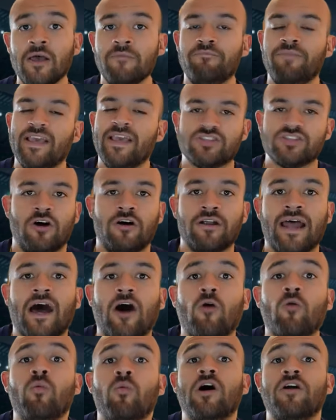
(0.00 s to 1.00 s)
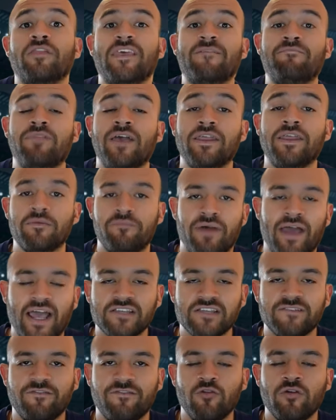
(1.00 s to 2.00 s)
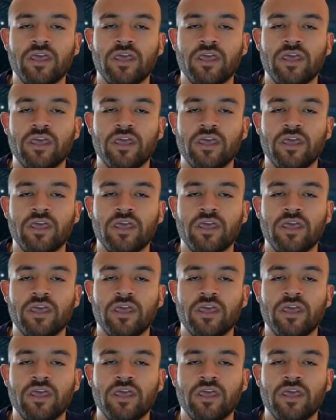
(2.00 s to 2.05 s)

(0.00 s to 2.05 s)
based on how well they played the past few